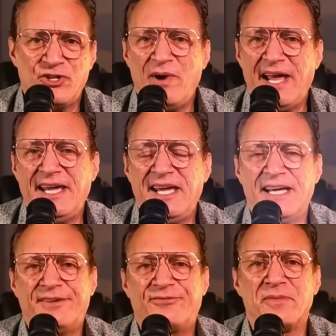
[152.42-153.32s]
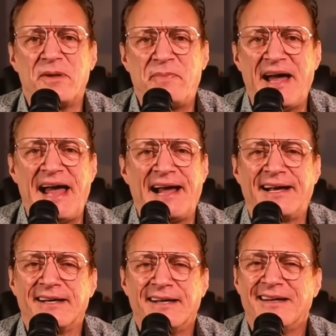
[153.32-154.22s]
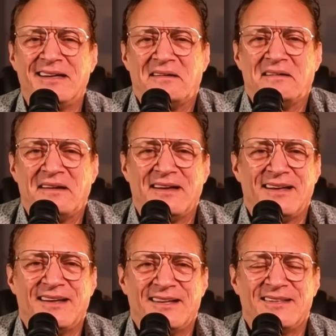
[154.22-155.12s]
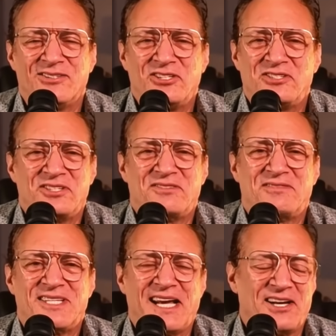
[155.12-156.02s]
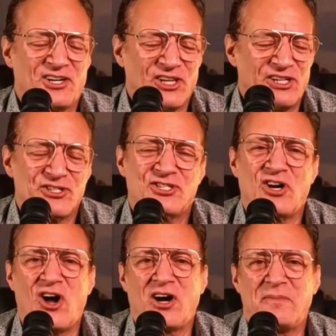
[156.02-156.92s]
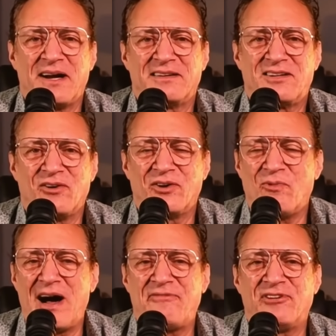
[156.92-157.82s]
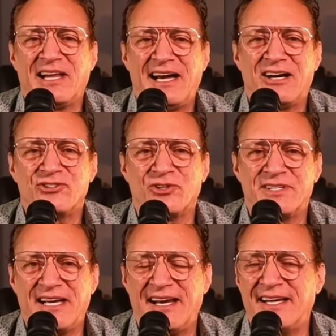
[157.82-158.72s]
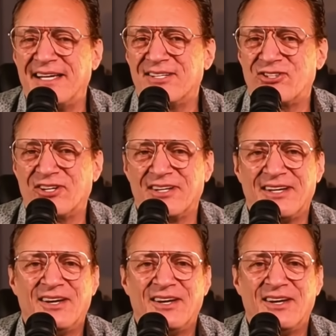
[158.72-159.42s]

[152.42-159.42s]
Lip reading: The way he hit from the back. She's just singing her little song about going to Waffle House or Denny's or